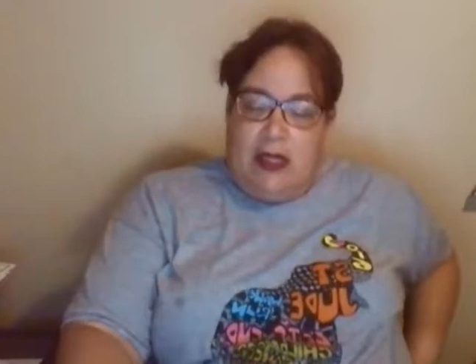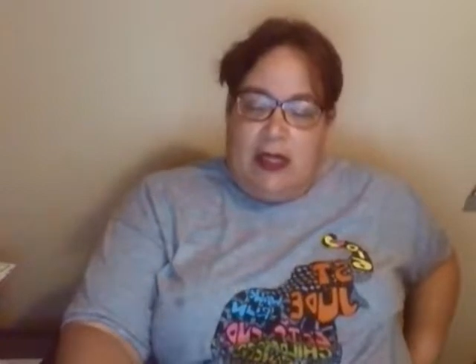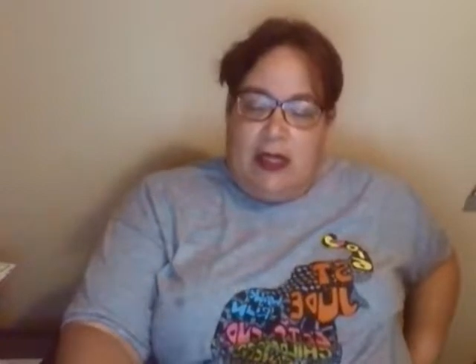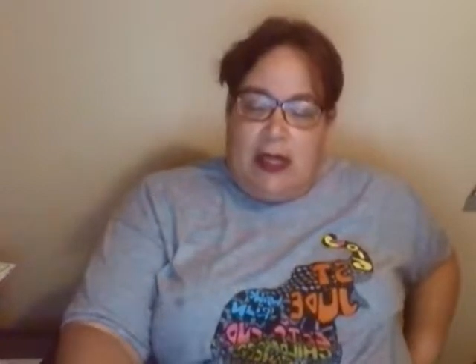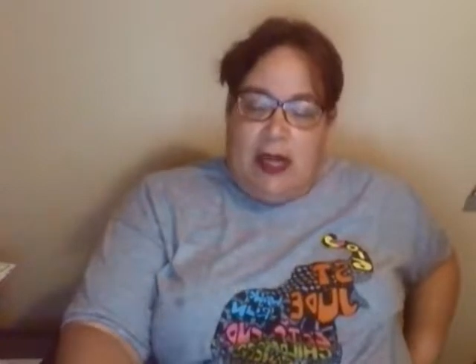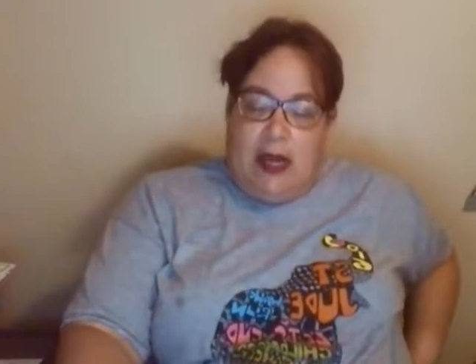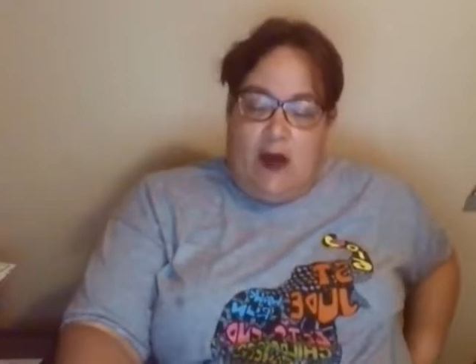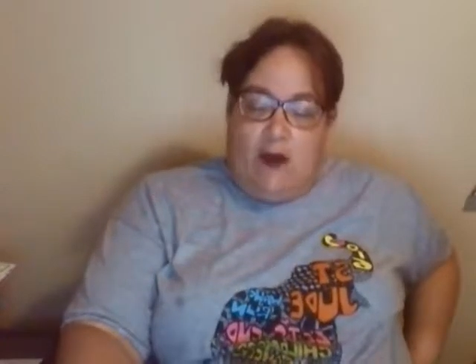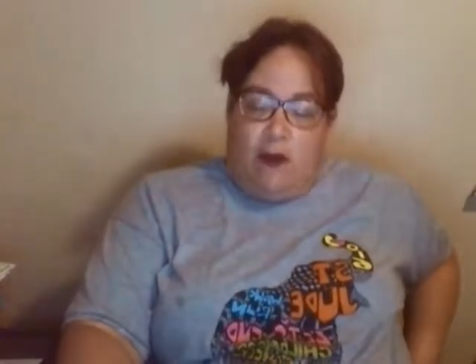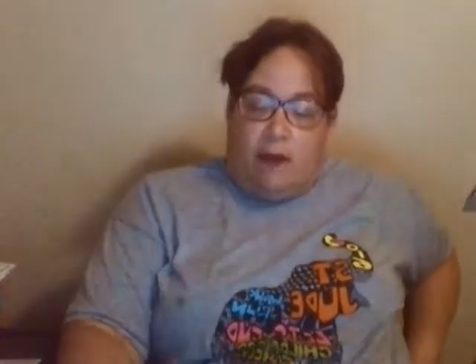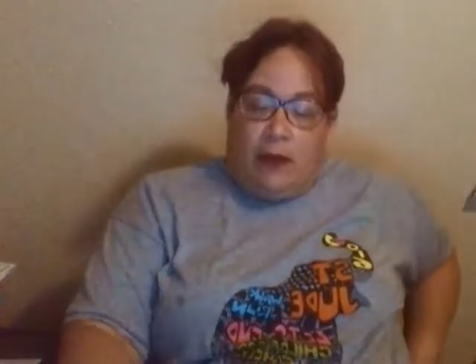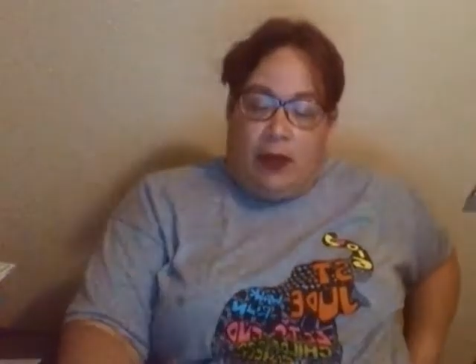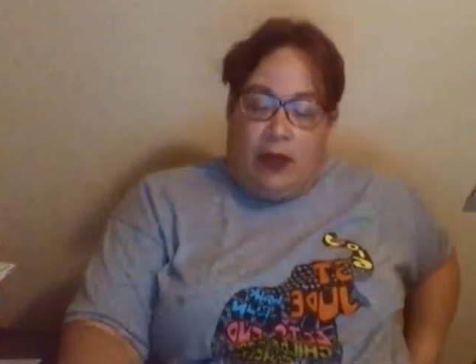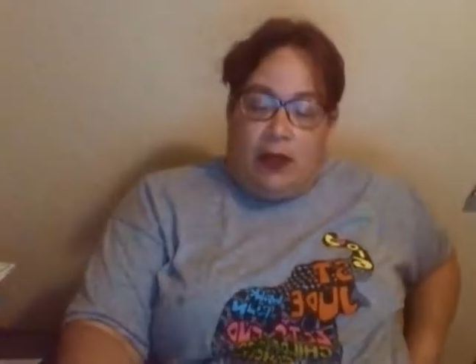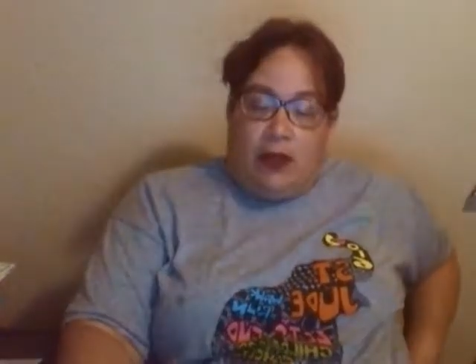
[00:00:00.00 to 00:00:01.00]
Now,
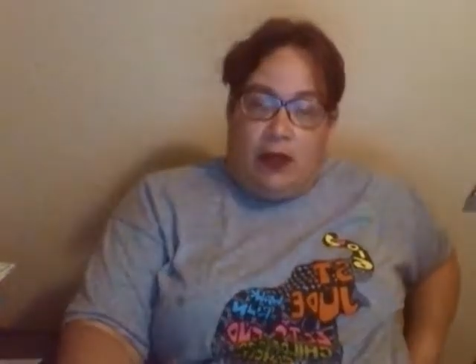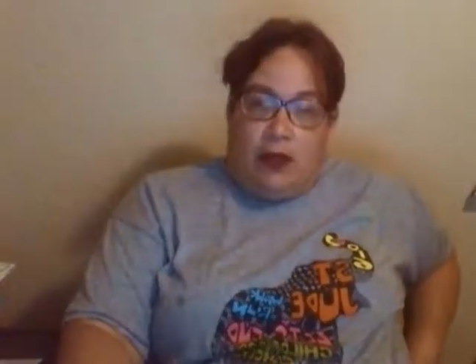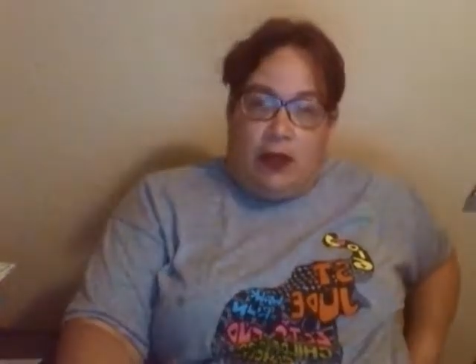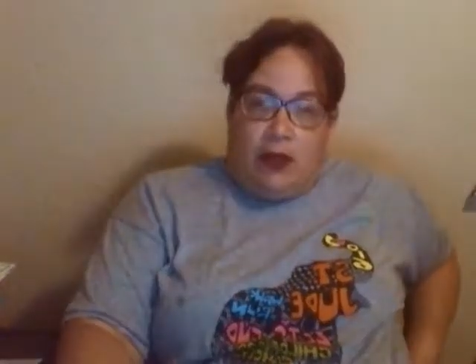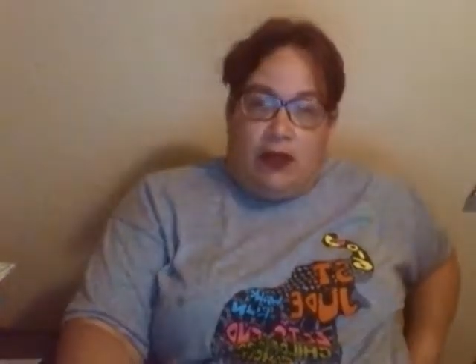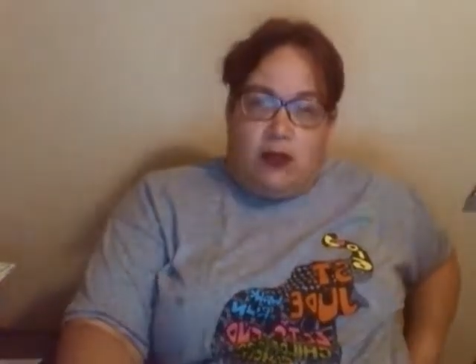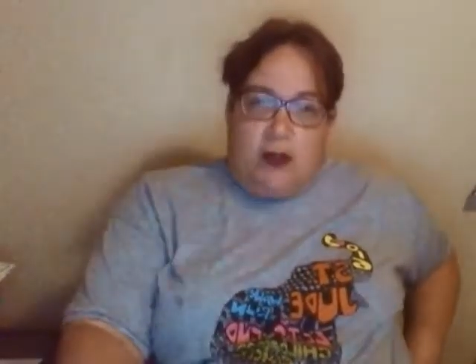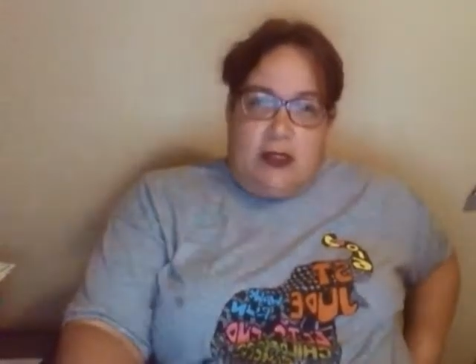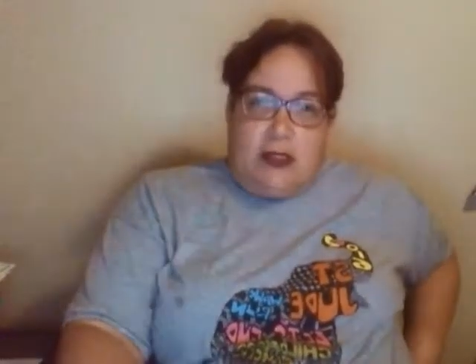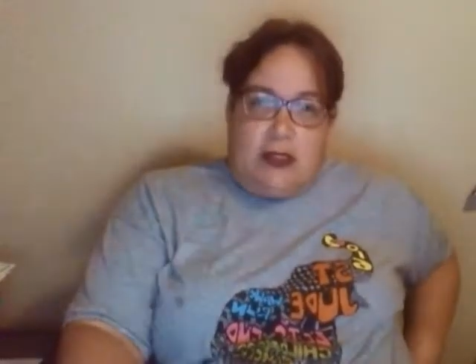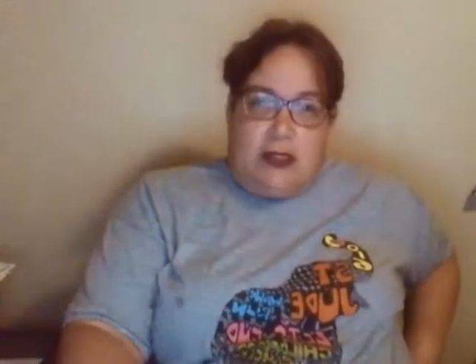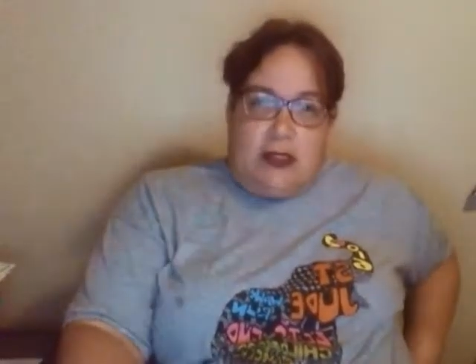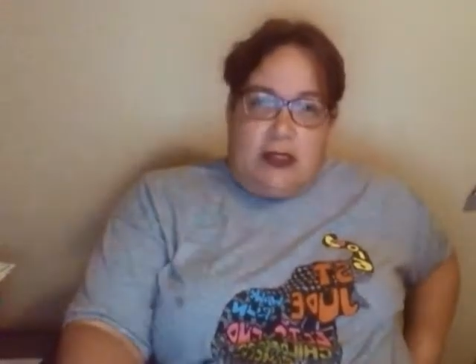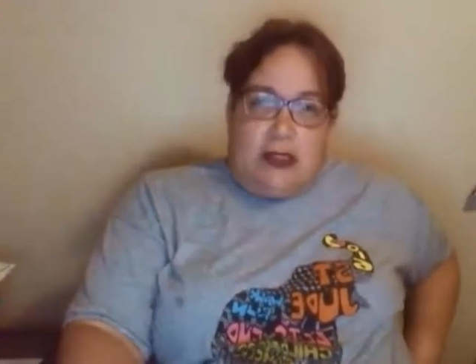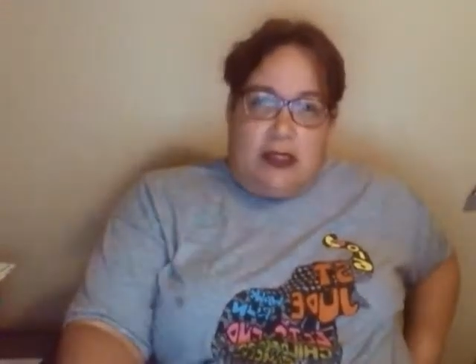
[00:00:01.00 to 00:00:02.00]

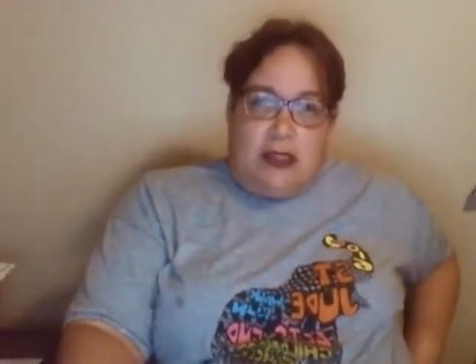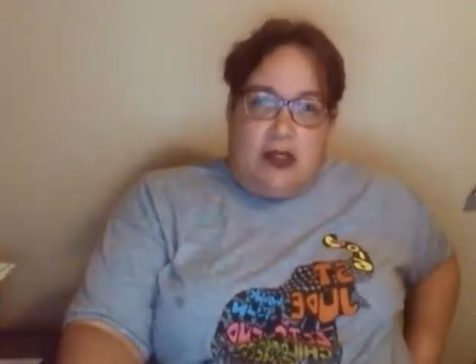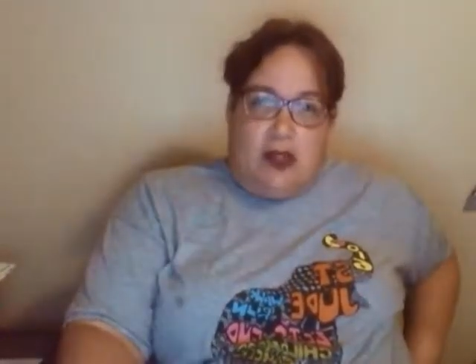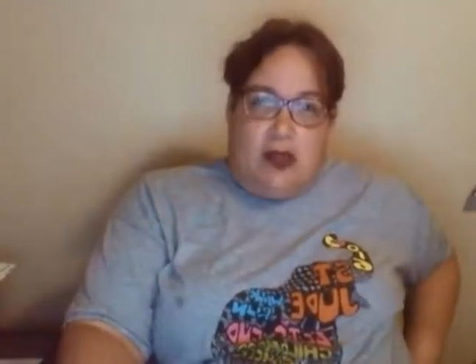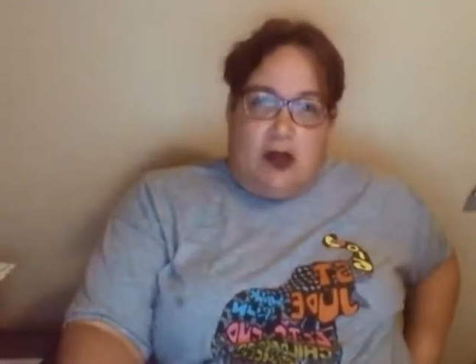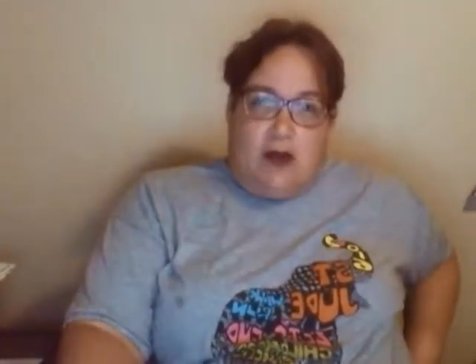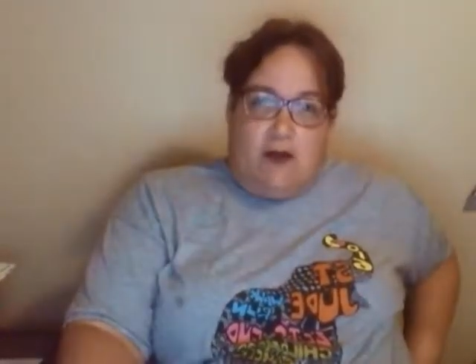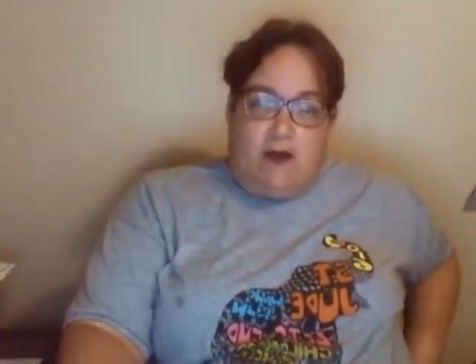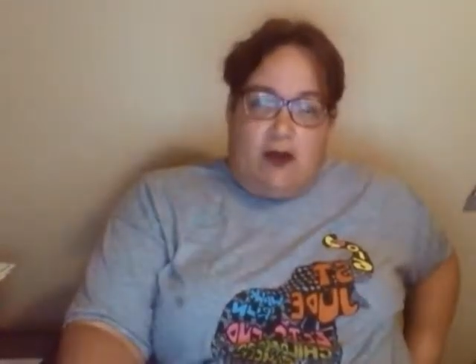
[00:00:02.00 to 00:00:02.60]
interestingly enough,